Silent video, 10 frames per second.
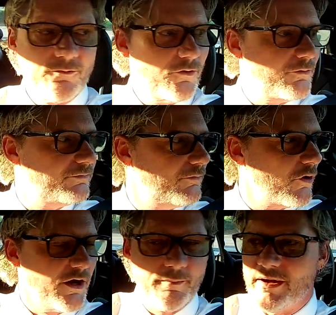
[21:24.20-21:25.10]
We'll
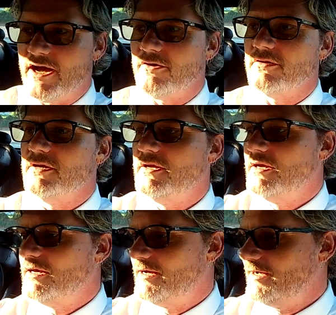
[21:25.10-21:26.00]
worry about
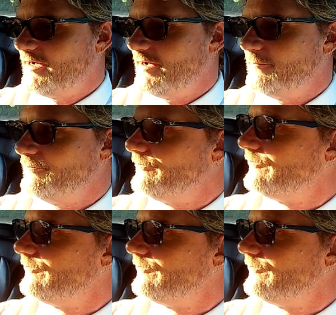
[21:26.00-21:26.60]
the